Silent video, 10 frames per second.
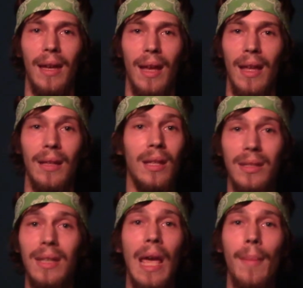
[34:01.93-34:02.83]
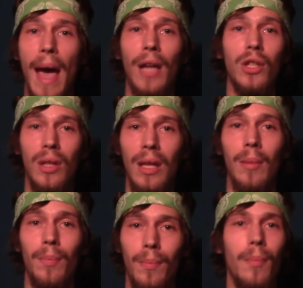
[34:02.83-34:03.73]
this game
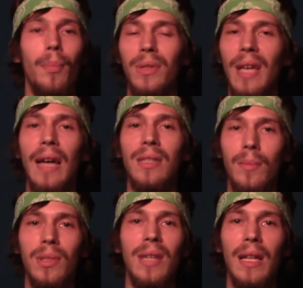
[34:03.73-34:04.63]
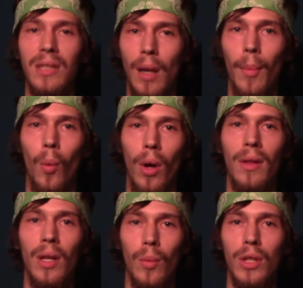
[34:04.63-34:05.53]
actually, besides number 1,
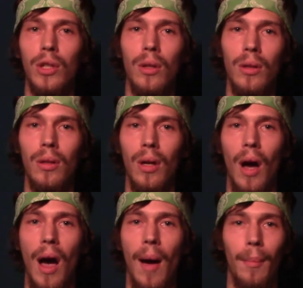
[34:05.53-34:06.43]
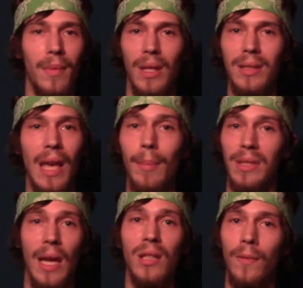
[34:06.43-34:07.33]
the original, this game
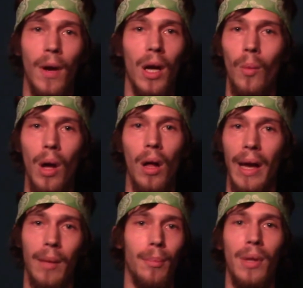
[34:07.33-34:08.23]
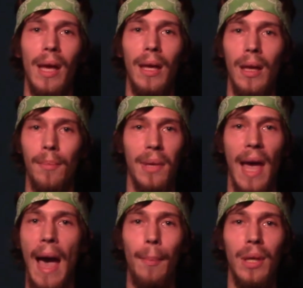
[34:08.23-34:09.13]
has aged very well. I can play it and be
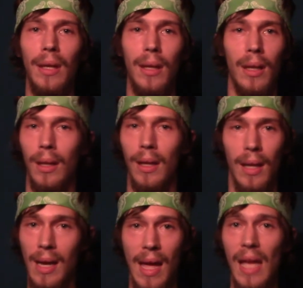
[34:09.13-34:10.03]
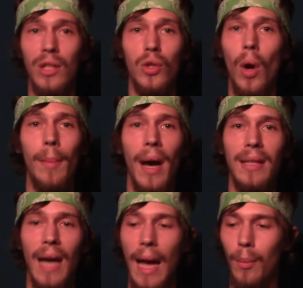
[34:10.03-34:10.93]
happy and enjoy my
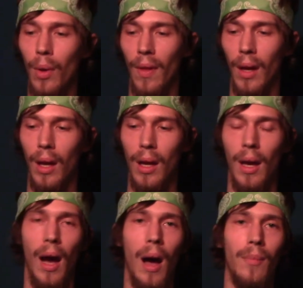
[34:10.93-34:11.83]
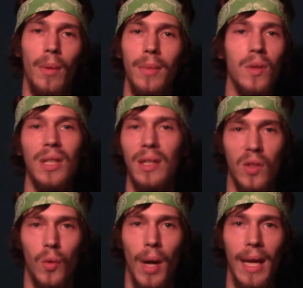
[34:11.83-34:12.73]
time with it. The music is
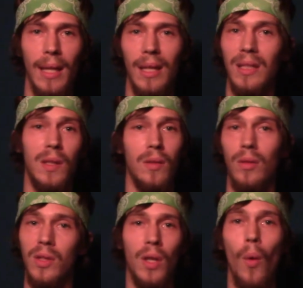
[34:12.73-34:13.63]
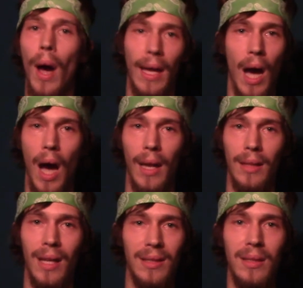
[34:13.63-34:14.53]
great. It's so
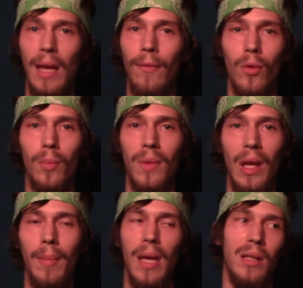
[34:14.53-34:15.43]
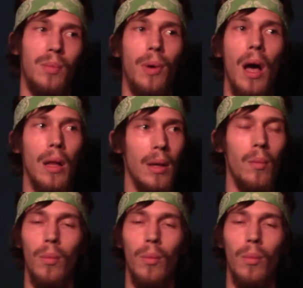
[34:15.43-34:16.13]
iconic. That save room theme is probably